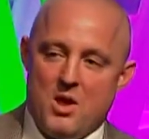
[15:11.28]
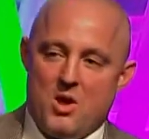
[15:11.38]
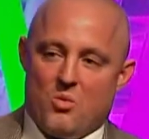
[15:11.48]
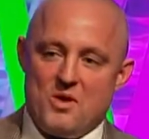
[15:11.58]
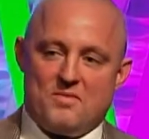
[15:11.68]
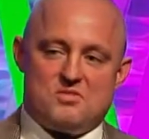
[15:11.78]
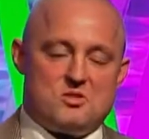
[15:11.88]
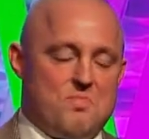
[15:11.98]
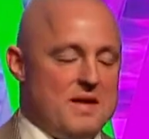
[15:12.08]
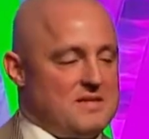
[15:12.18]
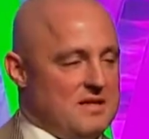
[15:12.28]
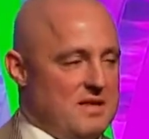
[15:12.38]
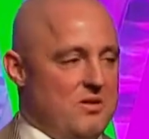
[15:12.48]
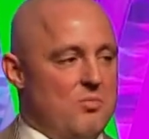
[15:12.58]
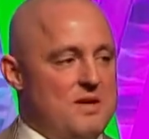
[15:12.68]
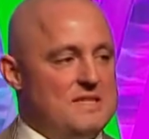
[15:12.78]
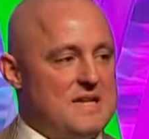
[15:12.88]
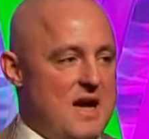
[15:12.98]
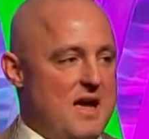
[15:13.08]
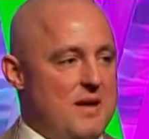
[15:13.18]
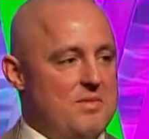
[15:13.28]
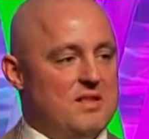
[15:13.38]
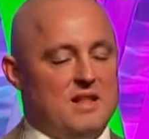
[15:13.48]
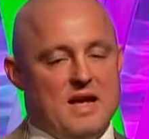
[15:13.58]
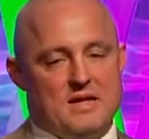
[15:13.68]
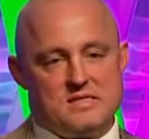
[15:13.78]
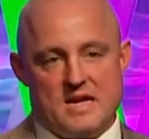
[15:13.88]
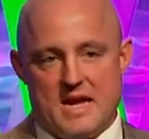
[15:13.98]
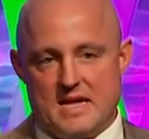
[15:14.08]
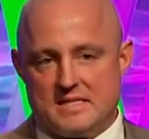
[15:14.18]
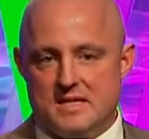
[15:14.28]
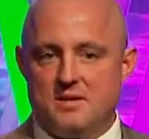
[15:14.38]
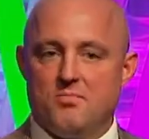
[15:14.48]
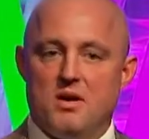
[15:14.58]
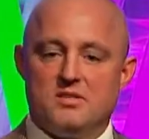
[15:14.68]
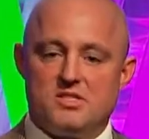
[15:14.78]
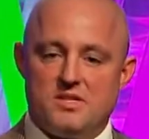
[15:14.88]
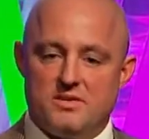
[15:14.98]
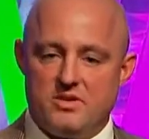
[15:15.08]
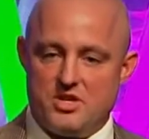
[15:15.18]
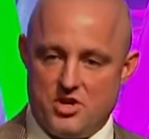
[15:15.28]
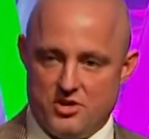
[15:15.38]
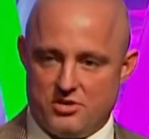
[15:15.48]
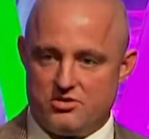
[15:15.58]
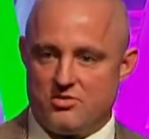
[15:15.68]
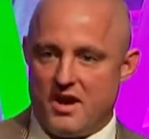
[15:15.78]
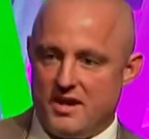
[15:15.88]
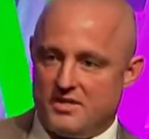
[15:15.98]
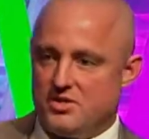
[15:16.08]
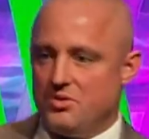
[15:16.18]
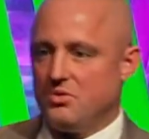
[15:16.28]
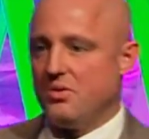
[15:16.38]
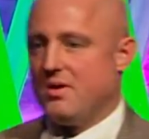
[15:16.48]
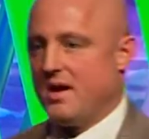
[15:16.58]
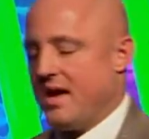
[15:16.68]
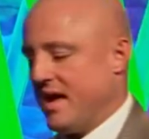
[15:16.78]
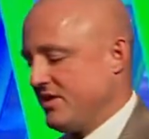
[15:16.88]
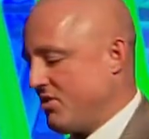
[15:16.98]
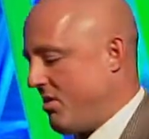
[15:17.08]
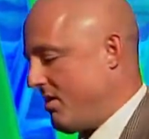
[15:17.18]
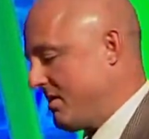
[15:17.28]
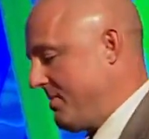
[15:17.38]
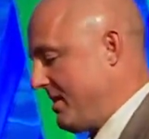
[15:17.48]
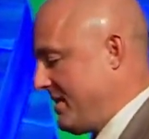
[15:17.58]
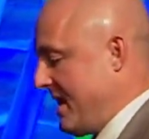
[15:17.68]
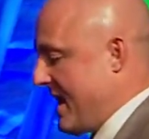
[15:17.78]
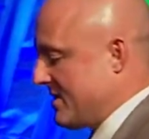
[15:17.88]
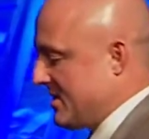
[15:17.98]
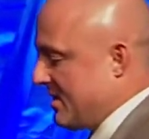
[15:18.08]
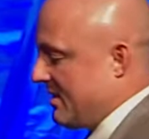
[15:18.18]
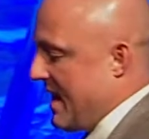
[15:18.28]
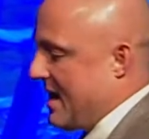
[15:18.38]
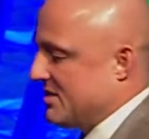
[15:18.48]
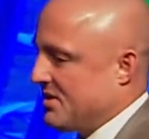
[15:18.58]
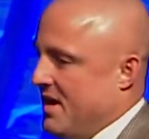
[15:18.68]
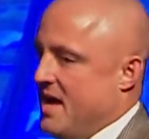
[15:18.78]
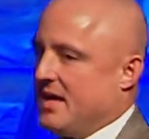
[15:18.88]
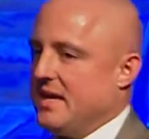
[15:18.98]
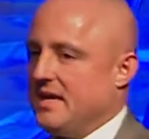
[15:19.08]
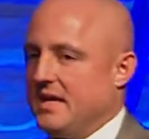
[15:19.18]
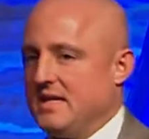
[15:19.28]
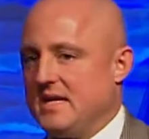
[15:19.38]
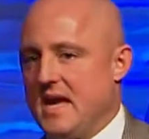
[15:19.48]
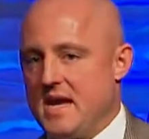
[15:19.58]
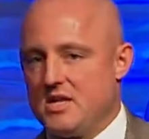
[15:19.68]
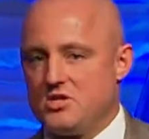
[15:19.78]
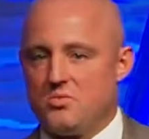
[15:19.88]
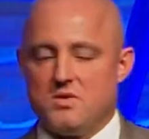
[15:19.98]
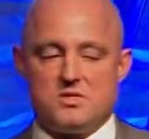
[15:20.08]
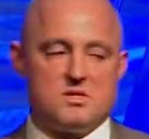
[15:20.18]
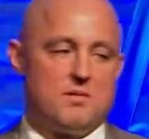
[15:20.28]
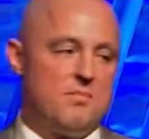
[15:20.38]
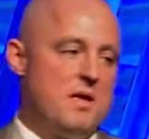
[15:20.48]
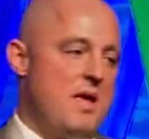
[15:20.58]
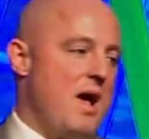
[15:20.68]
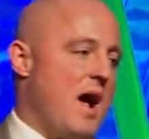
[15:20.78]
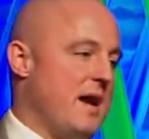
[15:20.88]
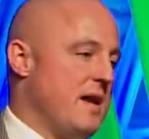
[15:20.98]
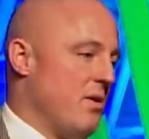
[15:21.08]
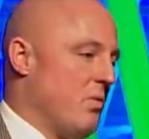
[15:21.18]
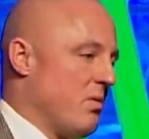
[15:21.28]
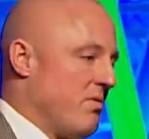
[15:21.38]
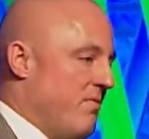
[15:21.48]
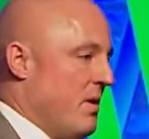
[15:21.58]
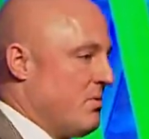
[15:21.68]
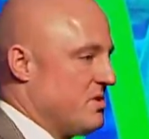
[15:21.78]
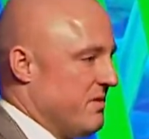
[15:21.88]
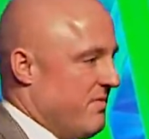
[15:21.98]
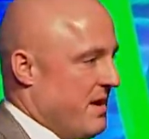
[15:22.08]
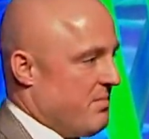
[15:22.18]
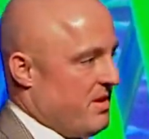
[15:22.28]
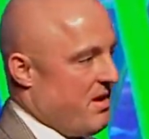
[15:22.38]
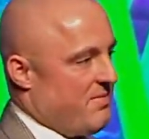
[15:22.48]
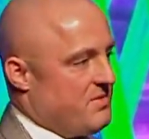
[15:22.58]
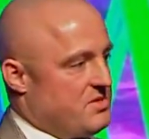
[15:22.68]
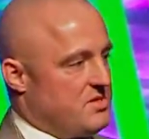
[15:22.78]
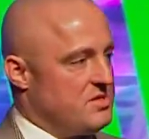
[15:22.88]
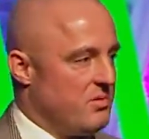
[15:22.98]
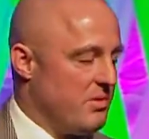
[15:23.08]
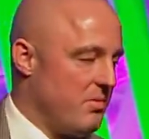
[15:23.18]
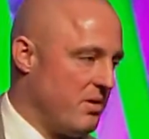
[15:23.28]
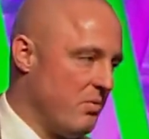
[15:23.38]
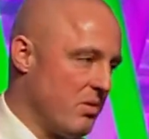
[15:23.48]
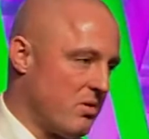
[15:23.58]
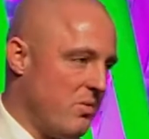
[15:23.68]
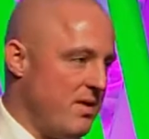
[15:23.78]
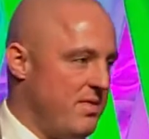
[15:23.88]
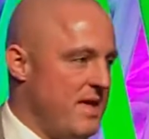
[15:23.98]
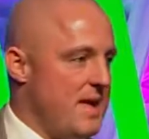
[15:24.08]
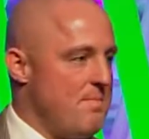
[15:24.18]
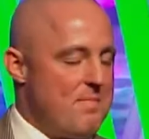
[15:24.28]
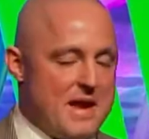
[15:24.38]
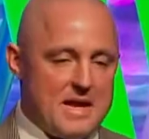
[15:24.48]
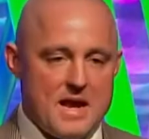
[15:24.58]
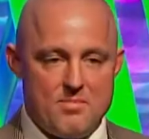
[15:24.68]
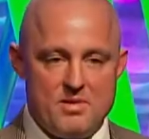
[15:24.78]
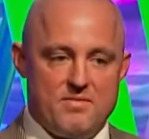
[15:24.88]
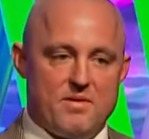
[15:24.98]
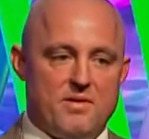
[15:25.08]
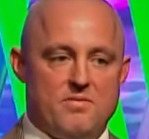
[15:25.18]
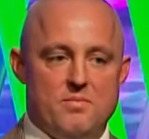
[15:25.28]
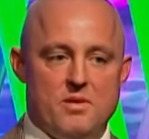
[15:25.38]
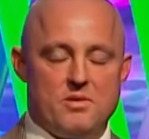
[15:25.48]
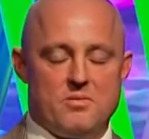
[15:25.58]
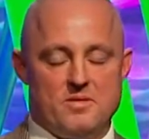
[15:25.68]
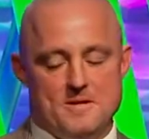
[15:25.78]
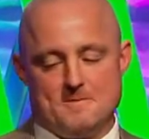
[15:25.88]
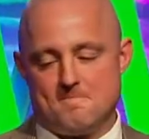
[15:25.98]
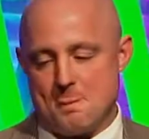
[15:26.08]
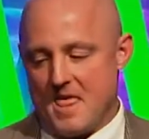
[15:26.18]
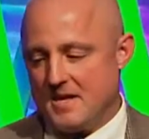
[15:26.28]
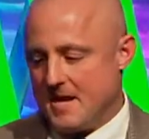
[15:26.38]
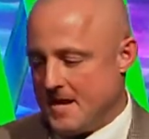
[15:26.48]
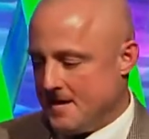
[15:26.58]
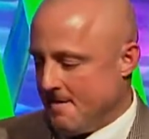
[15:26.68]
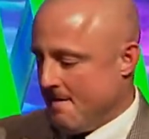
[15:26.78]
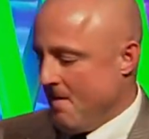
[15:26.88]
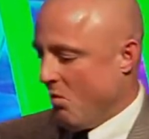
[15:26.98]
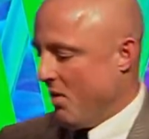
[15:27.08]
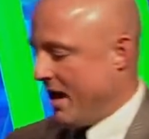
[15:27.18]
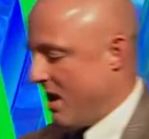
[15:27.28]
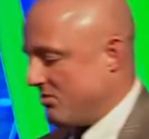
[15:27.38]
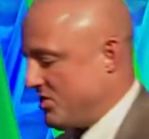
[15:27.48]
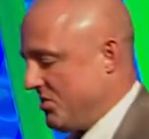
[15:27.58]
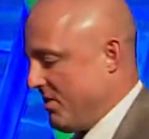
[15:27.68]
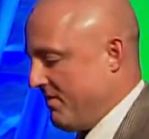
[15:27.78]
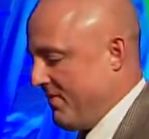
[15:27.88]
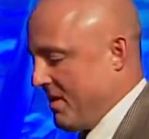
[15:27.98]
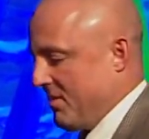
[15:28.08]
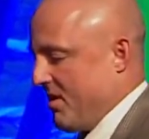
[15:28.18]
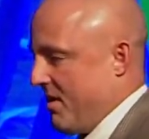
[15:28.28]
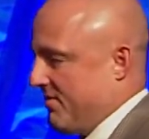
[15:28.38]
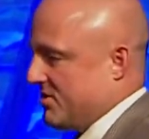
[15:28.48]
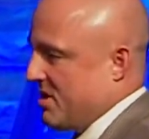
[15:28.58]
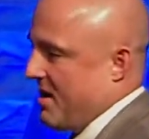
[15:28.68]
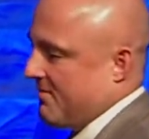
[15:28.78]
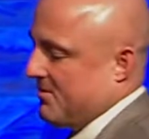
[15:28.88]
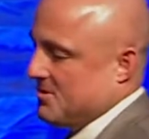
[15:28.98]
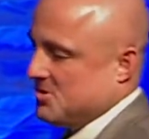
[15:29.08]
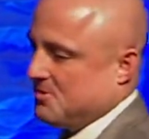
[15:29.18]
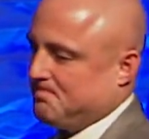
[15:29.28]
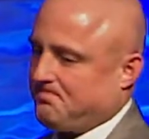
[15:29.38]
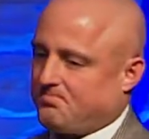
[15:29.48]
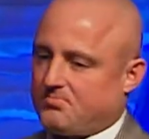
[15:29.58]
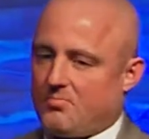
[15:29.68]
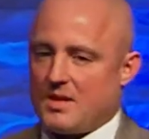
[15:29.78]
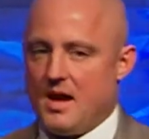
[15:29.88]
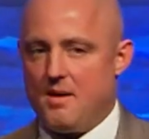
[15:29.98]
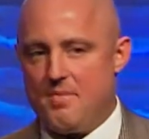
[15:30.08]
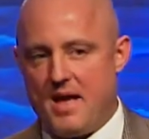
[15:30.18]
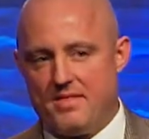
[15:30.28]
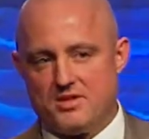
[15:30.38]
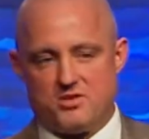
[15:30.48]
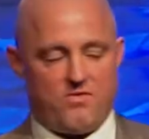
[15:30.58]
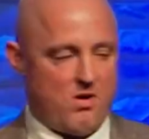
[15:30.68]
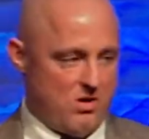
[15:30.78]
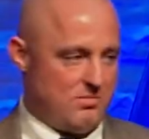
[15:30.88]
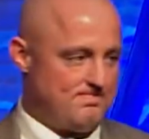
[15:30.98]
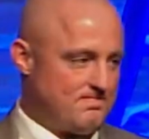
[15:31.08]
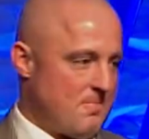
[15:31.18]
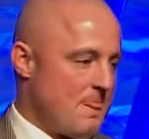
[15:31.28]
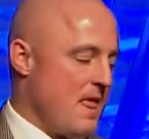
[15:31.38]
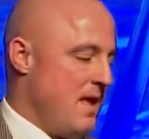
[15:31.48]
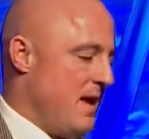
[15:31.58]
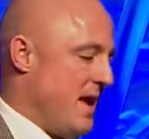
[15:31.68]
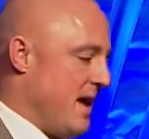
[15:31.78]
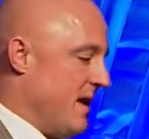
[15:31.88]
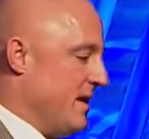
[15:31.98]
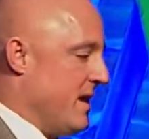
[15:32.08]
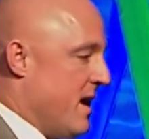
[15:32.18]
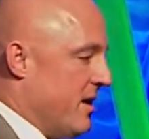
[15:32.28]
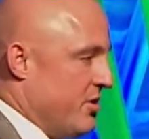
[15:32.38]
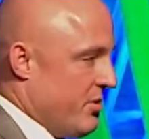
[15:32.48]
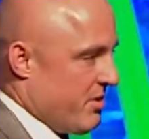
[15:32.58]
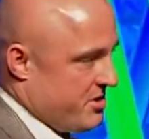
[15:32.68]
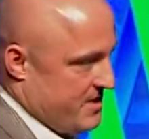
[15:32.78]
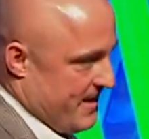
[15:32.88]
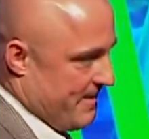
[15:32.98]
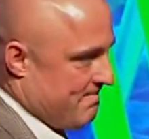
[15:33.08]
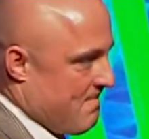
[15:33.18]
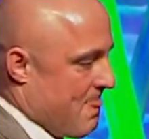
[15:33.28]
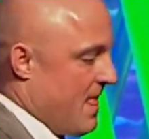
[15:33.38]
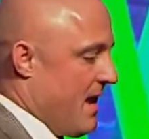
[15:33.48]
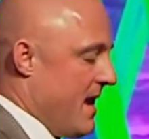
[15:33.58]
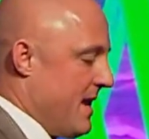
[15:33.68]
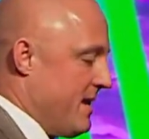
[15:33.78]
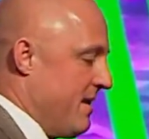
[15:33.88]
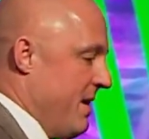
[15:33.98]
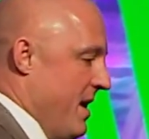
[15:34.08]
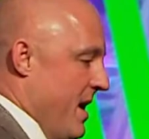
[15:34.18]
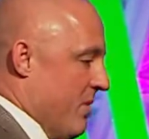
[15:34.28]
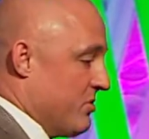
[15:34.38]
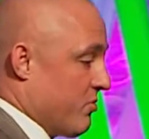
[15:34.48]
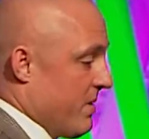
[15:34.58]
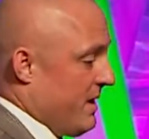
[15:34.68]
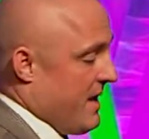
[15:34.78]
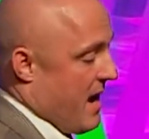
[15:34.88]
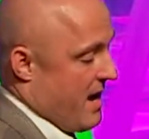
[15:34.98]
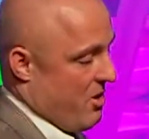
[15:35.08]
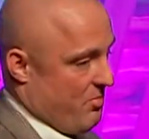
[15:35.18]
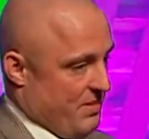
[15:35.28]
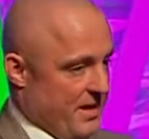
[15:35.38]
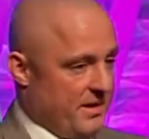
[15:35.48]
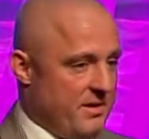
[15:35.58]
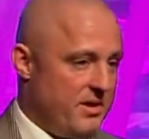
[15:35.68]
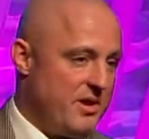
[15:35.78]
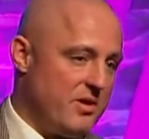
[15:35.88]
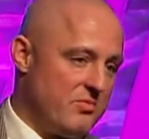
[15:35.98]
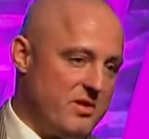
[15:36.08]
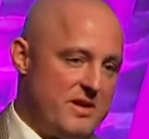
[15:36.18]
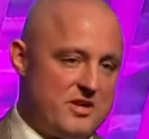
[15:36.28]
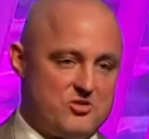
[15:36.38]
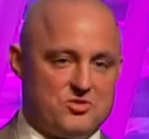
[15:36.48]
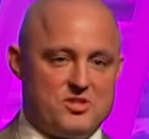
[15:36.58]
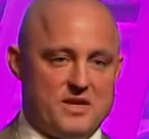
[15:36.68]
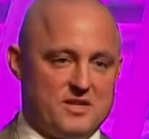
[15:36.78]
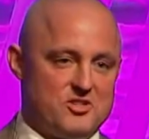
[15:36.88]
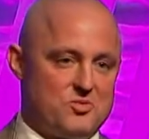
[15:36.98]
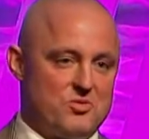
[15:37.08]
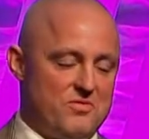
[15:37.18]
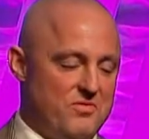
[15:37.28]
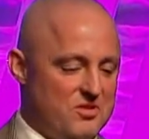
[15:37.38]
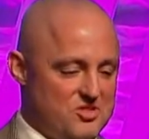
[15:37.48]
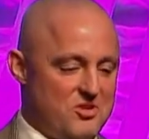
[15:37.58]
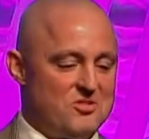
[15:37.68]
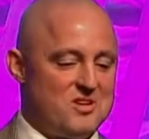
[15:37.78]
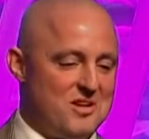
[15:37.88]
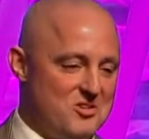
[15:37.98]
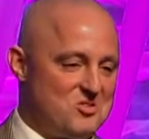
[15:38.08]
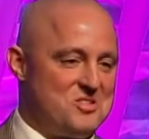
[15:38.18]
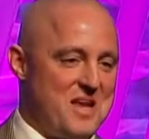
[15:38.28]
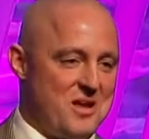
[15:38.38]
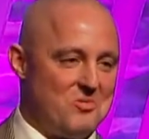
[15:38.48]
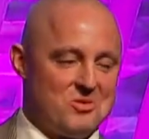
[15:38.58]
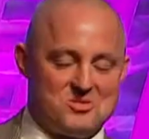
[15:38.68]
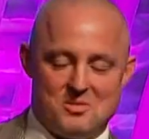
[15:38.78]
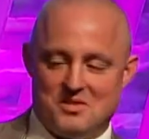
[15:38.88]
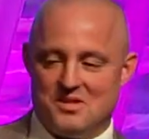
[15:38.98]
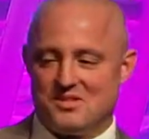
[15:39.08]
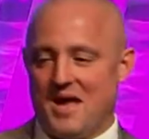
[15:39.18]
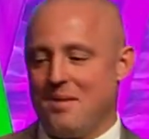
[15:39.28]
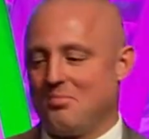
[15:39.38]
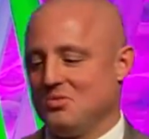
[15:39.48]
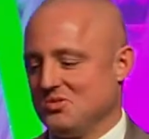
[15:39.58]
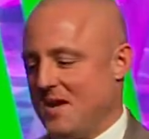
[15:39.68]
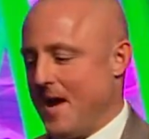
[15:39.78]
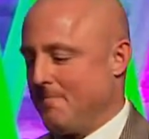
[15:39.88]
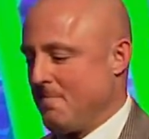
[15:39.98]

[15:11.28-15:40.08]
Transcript: we've spent a little bit of time in the last 8 months to a year trying to talk about the asset class, get it engaged with some high net worth folks and family offices that we want to work with that may not be very familiar with it. And I went out to a family office conference this fall in New York City. And it was really eye-opening and really interesting to sort of start to understand where some of this capital's at.